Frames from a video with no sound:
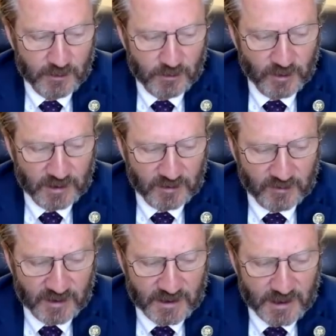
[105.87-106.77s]
Do you think that
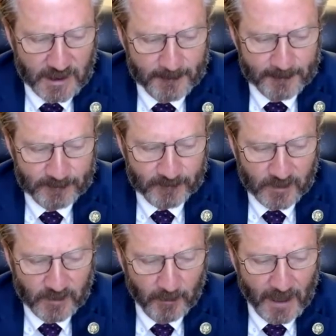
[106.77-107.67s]
the
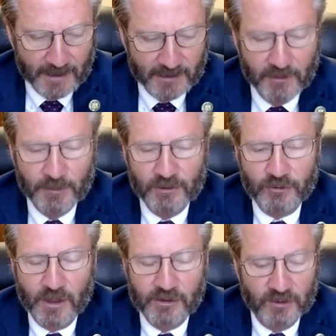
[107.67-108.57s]
Biden
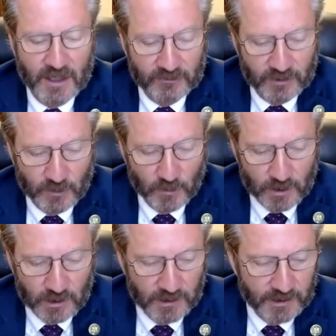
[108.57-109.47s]
administration has any
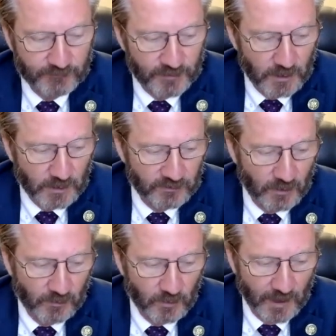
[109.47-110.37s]
real influence
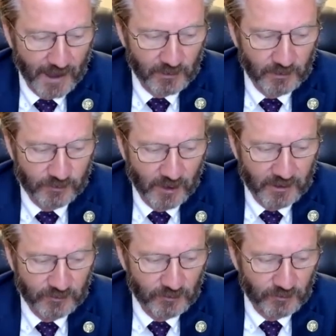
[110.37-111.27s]
over the radical
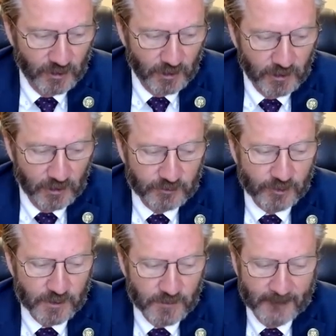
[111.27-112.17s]
changes in our
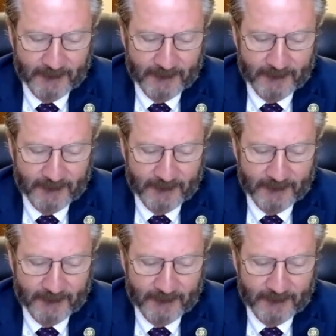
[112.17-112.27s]
culture?